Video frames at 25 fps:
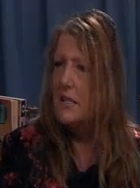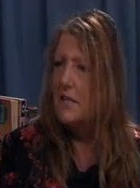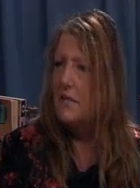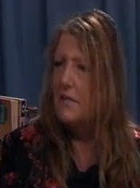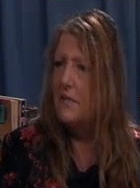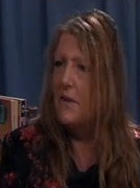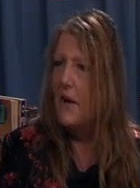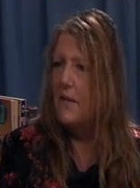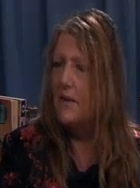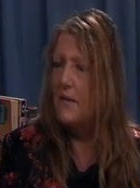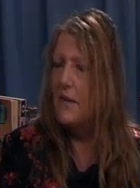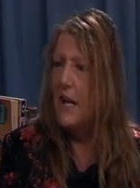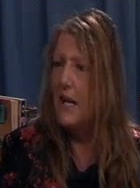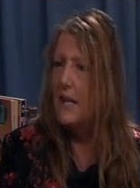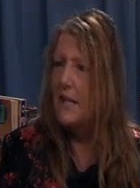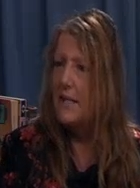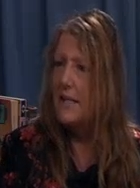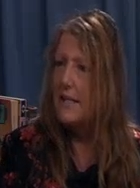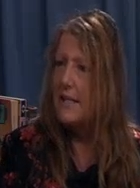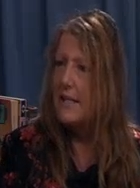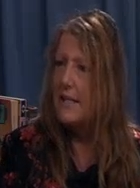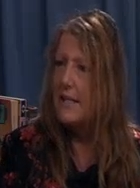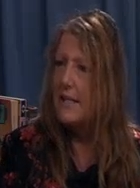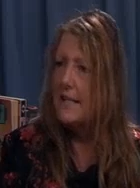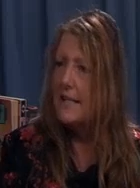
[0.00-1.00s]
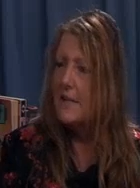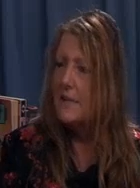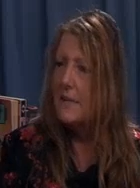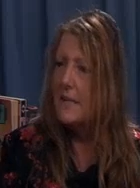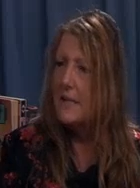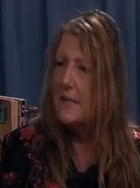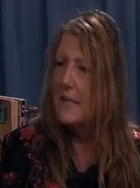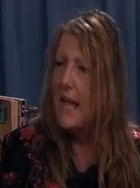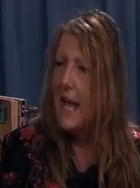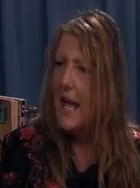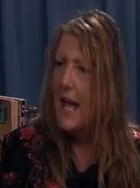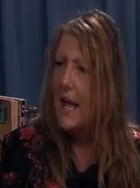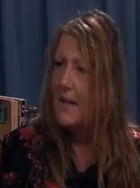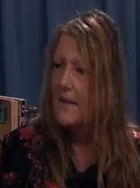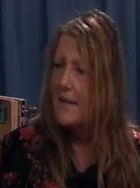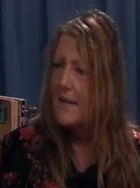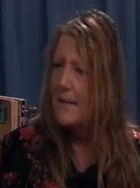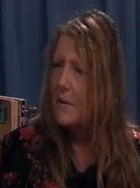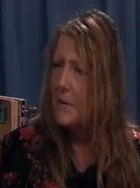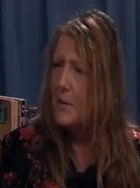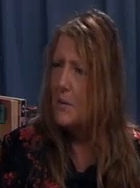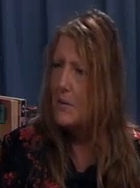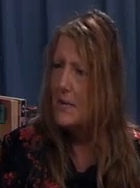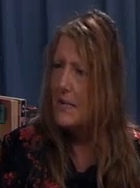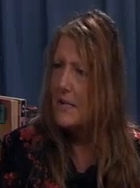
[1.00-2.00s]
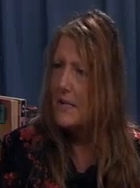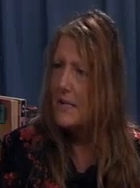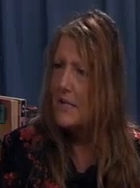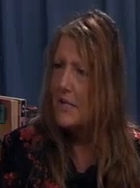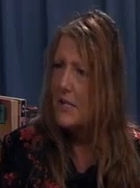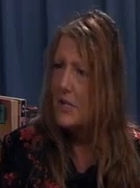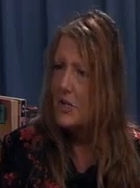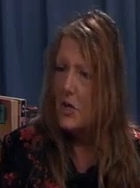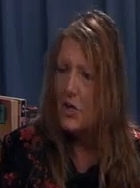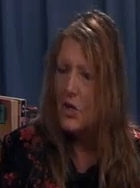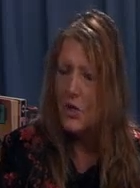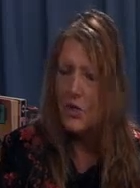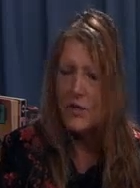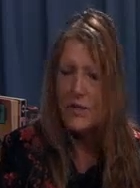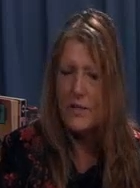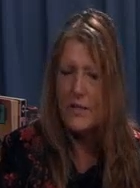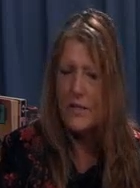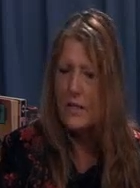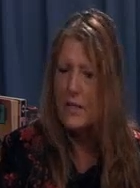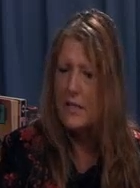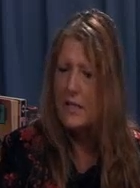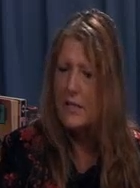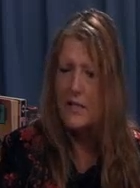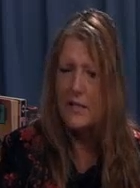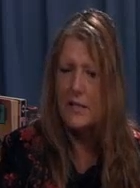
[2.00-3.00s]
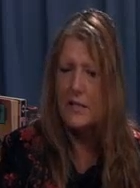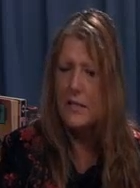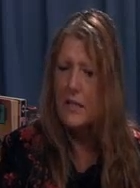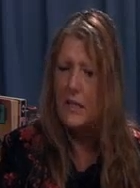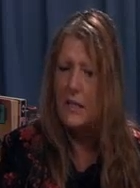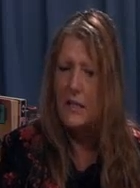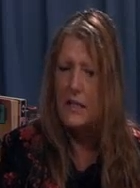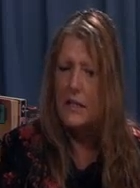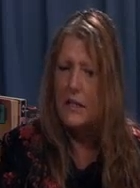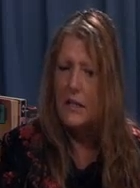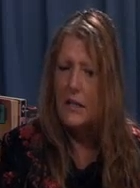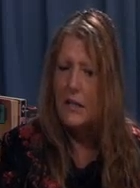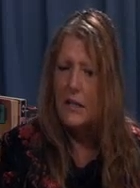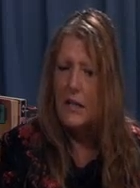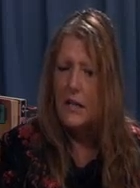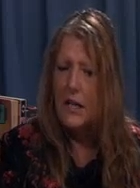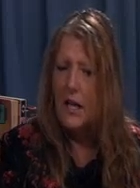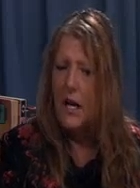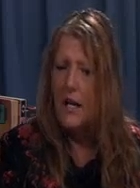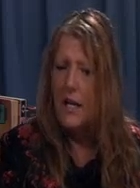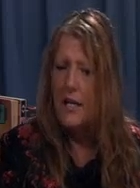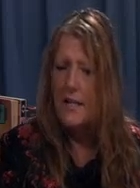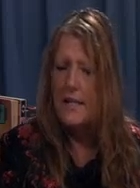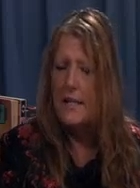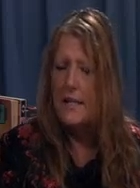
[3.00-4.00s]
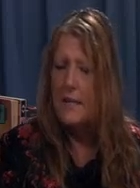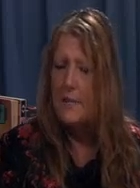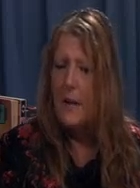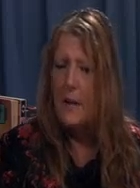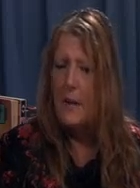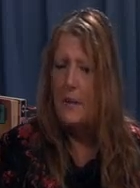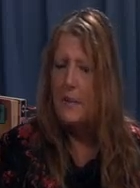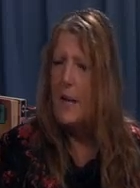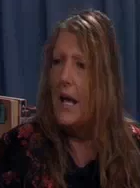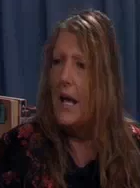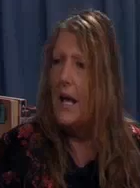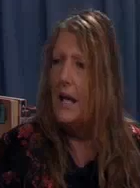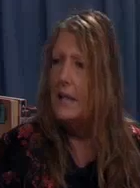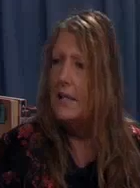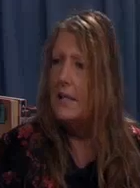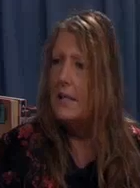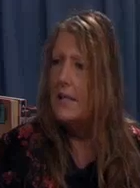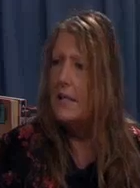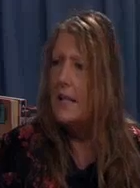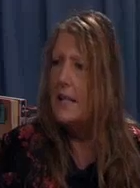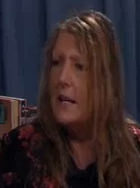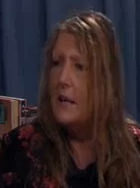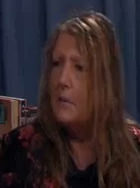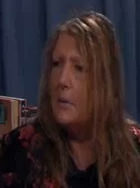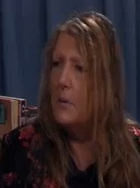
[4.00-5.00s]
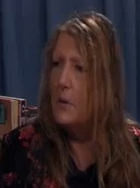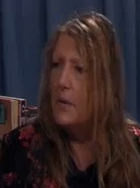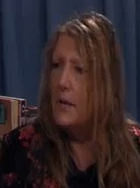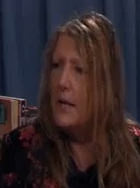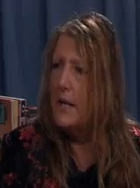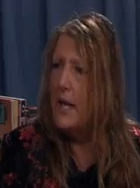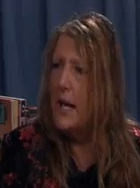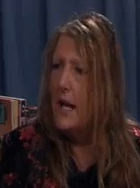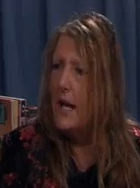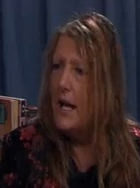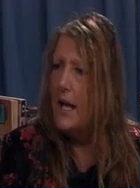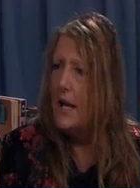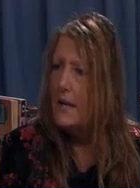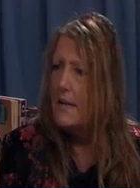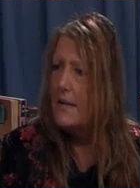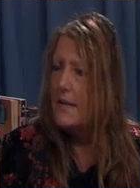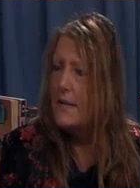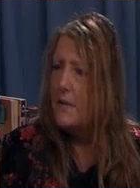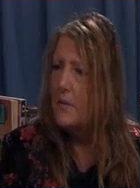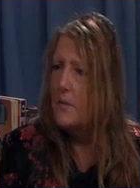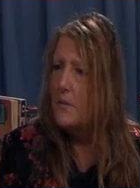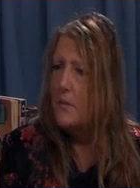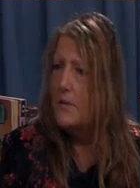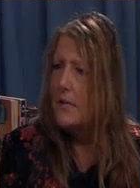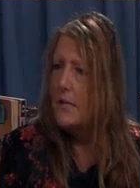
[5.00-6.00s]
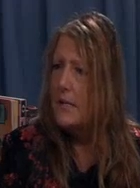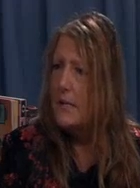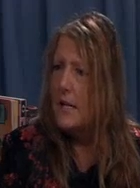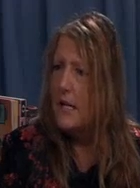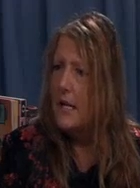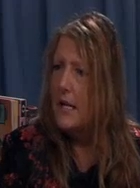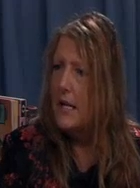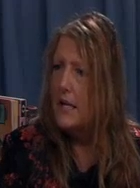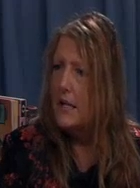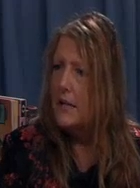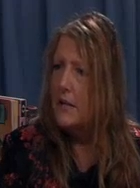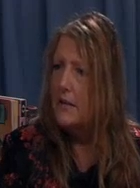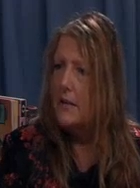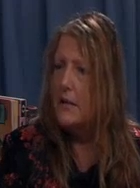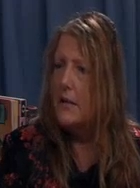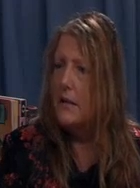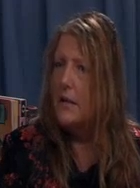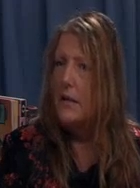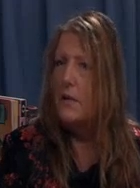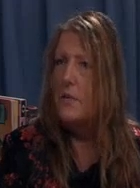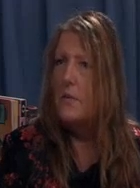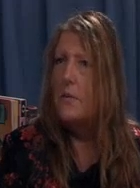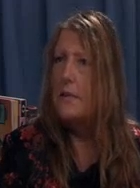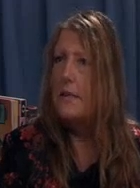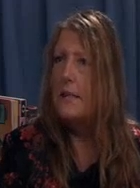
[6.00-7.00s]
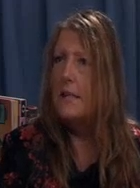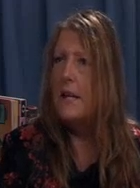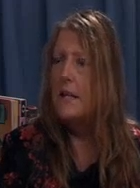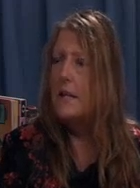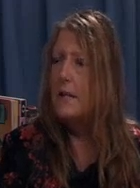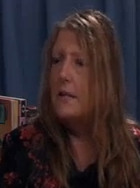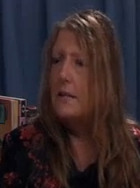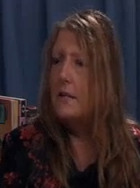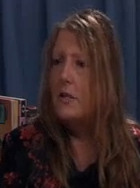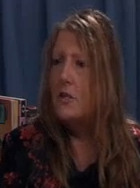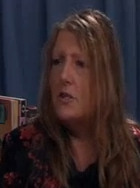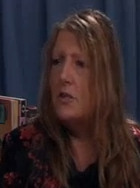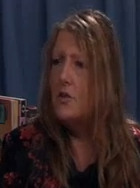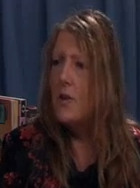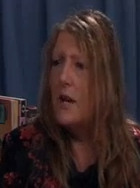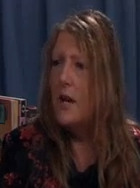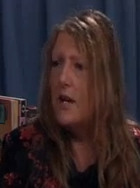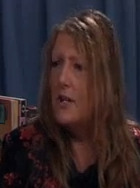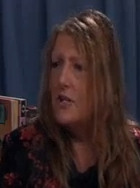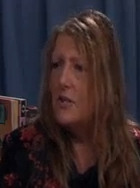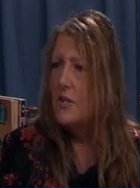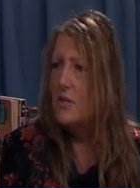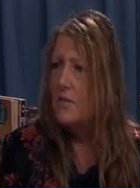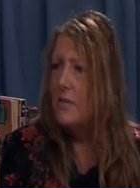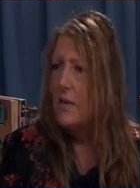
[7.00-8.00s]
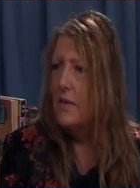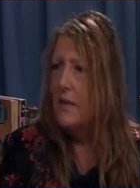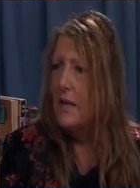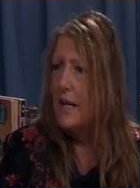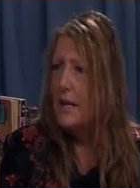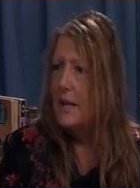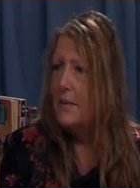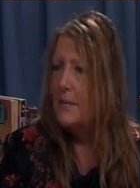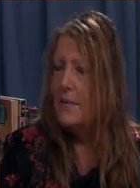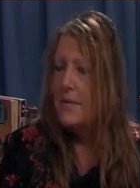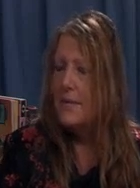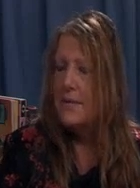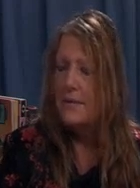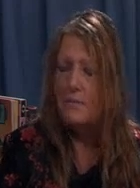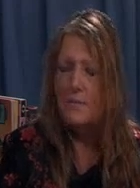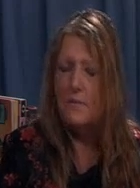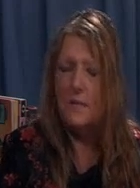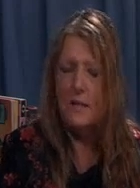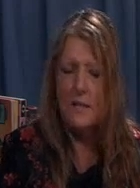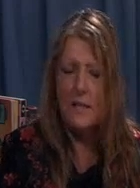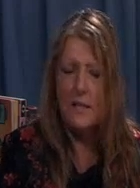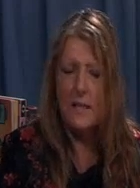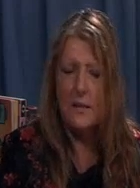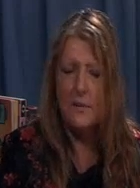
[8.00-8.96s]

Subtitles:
5 cousins. There was cows and horses and dogs, and I used to be able to understand what the cows were saying, and I always had an attraction for the animals. And one day,